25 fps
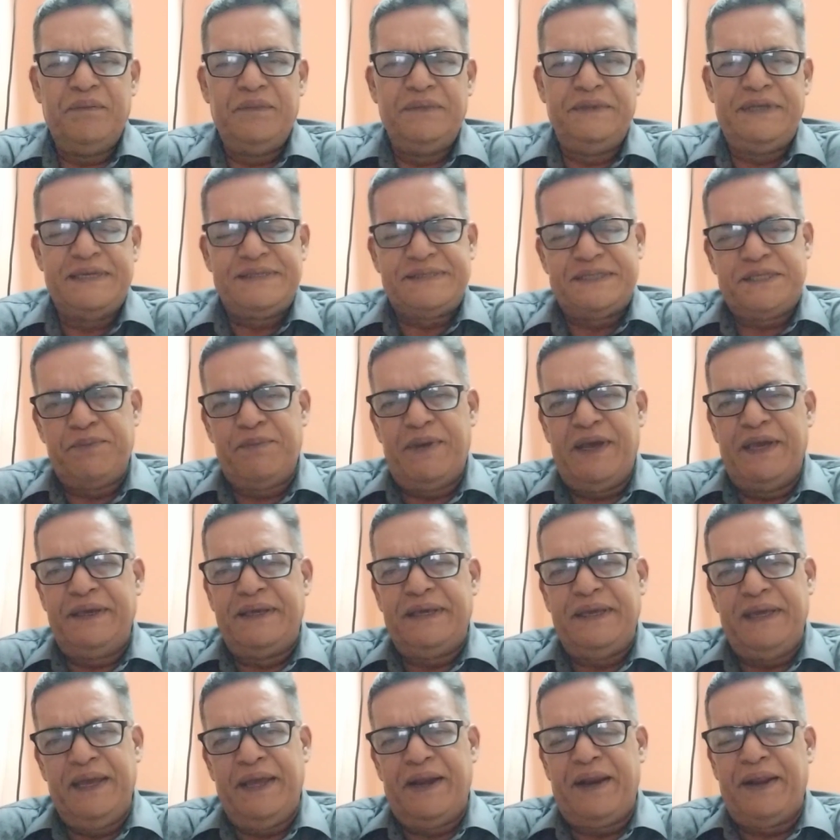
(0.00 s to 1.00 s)
just by
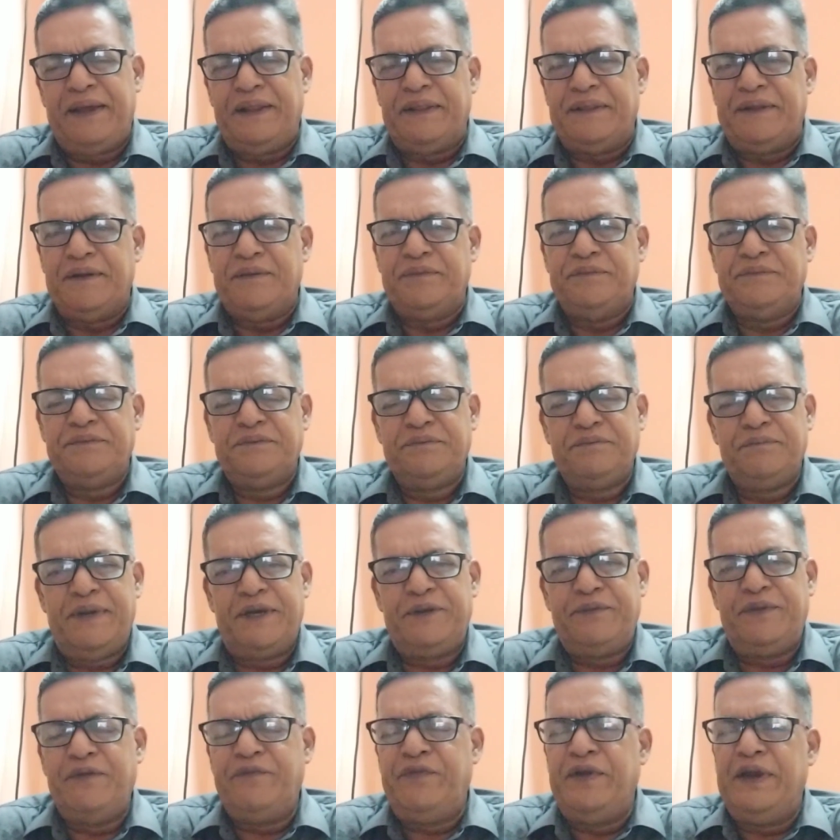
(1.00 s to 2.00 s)
hearing them,
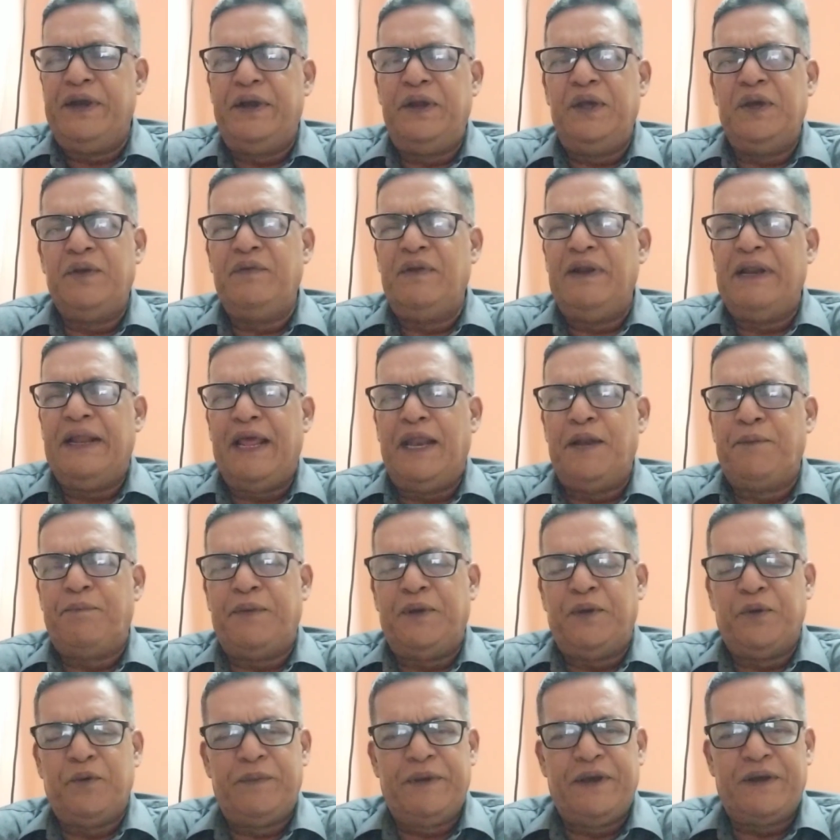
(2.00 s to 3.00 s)
but the video will
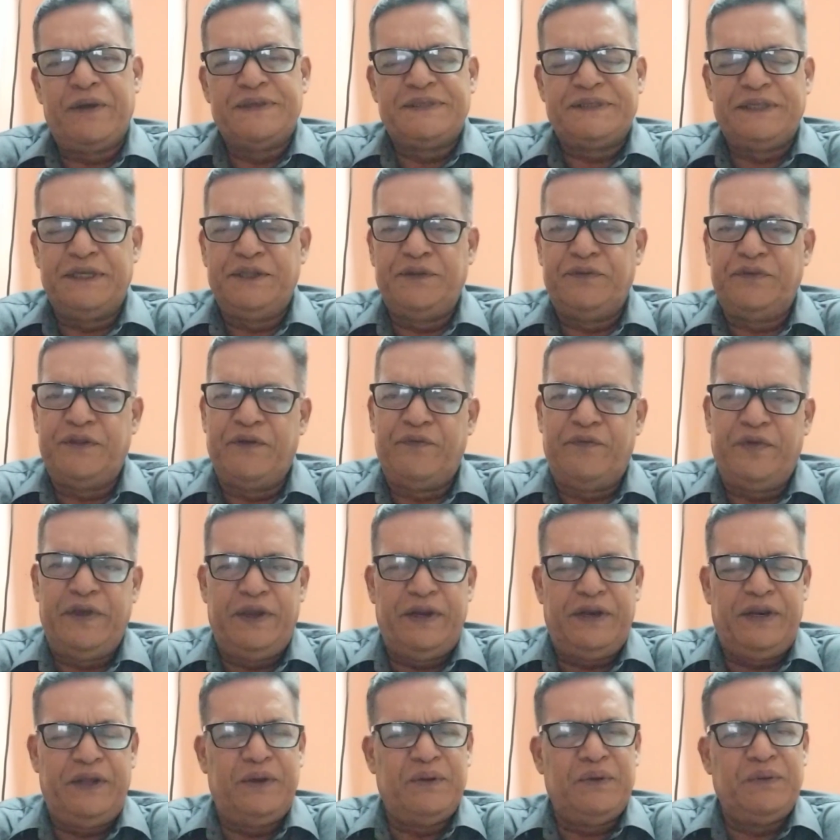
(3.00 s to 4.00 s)
help you, because in the
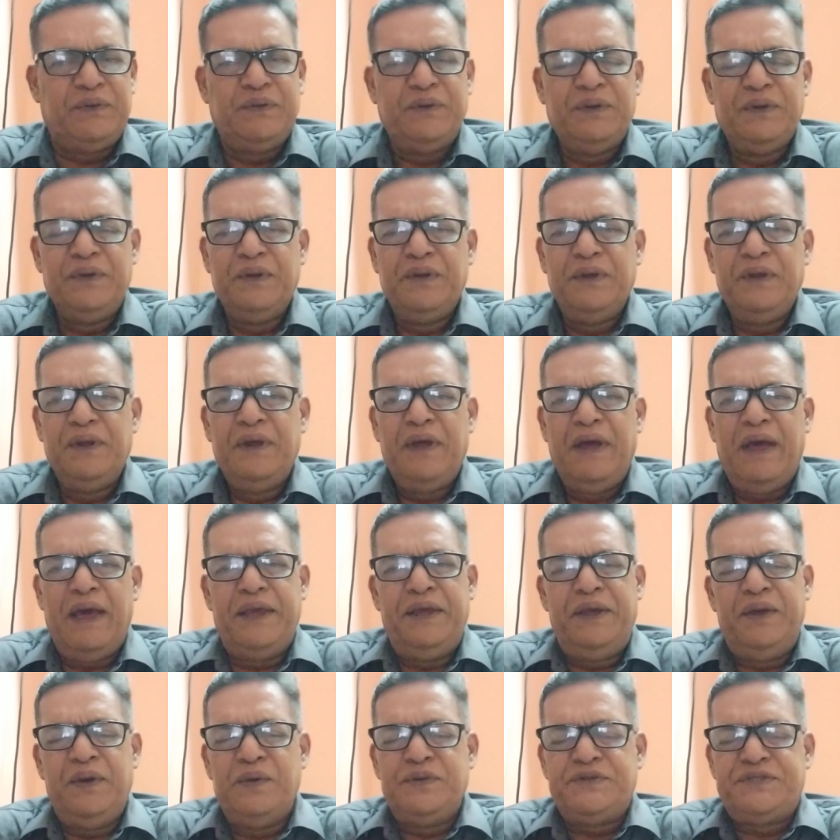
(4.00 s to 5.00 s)
video I
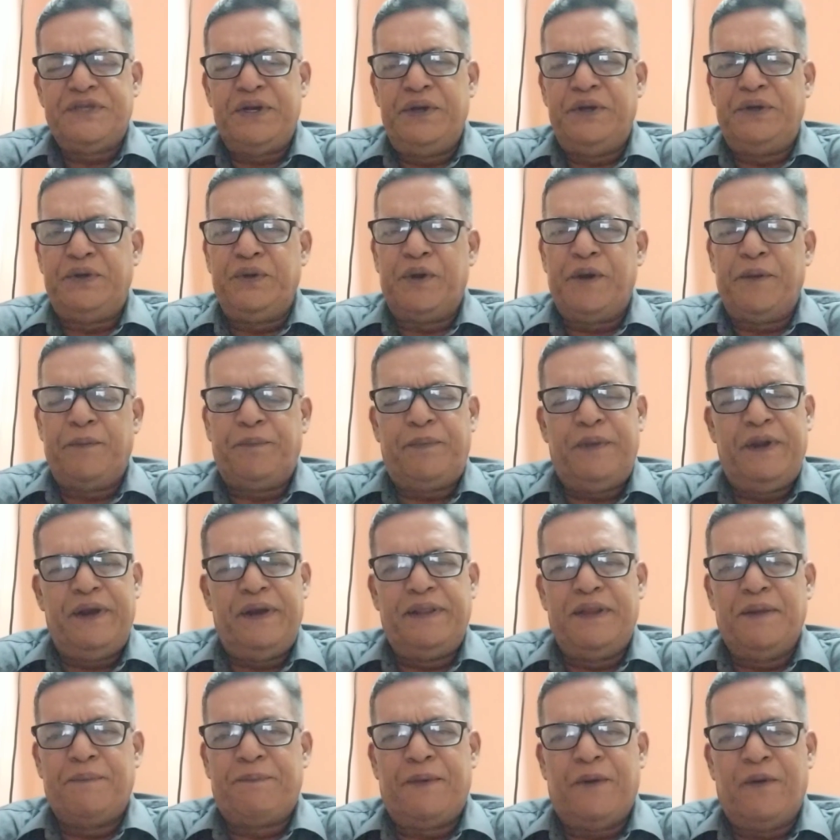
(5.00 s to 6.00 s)
usually to
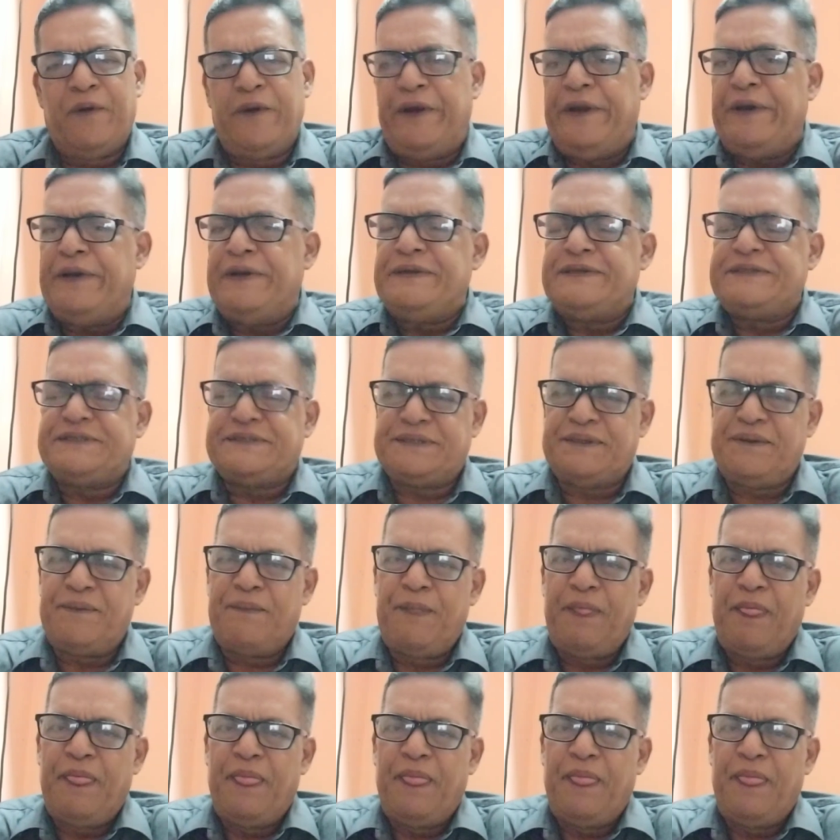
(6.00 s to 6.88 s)
repeat the points.